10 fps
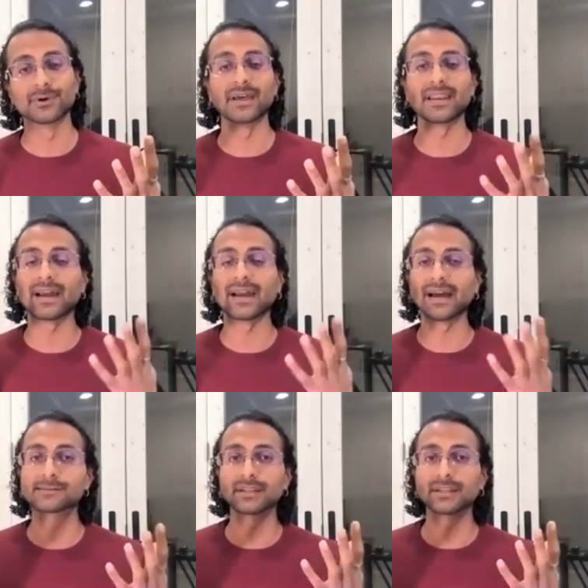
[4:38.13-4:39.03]
soil
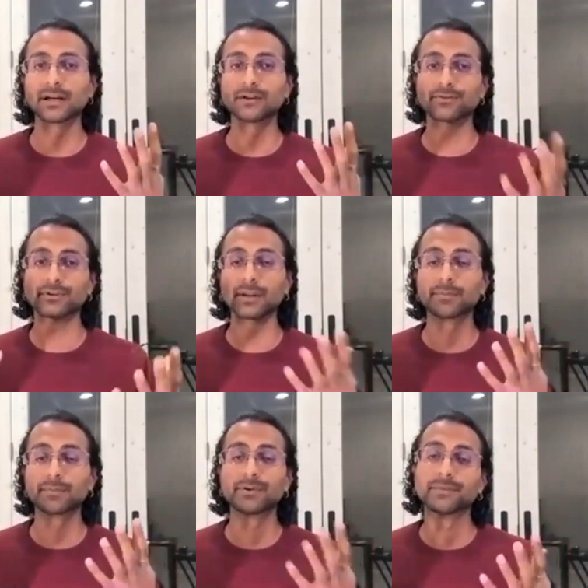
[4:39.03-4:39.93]
that has been
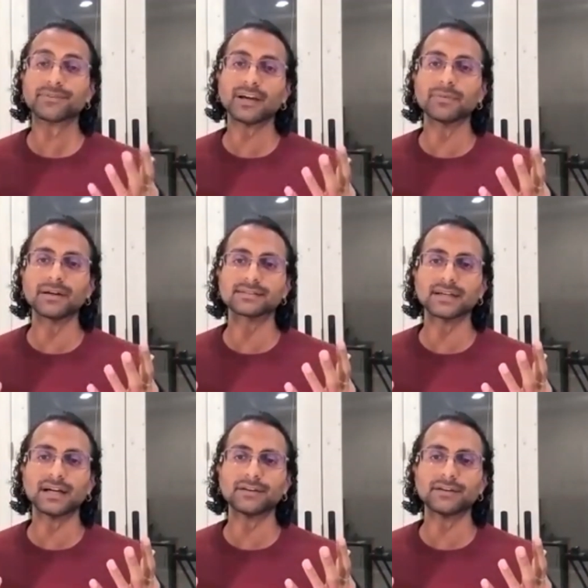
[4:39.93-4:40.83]
cared for and I put them
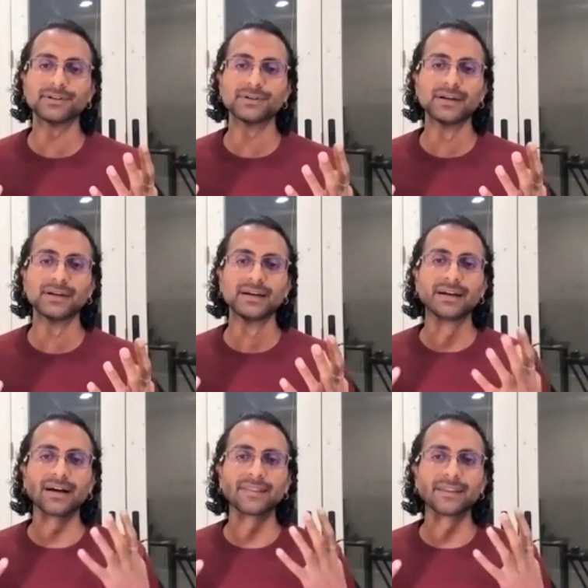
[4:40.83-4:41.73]
side by side for you,